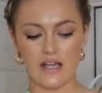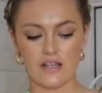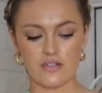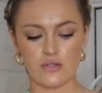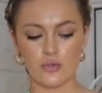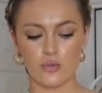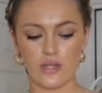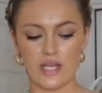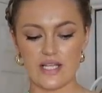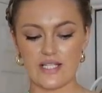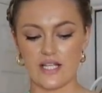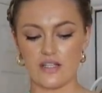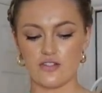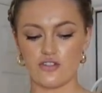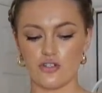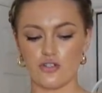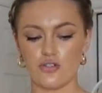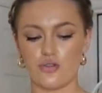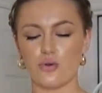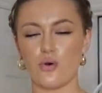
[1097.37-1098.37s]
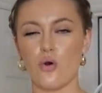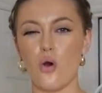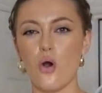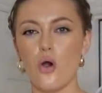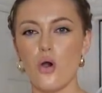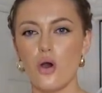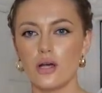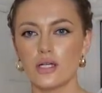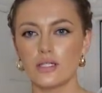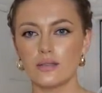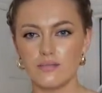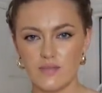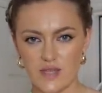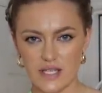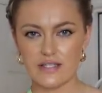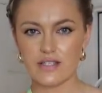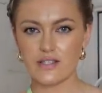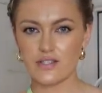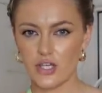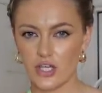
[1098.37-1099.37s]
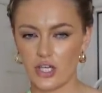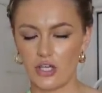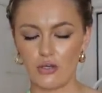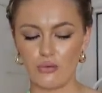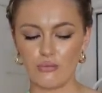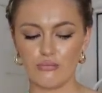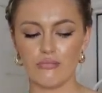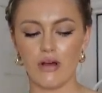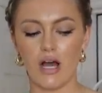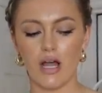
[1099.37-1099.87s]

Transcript: I saw this and just thought, this is cute.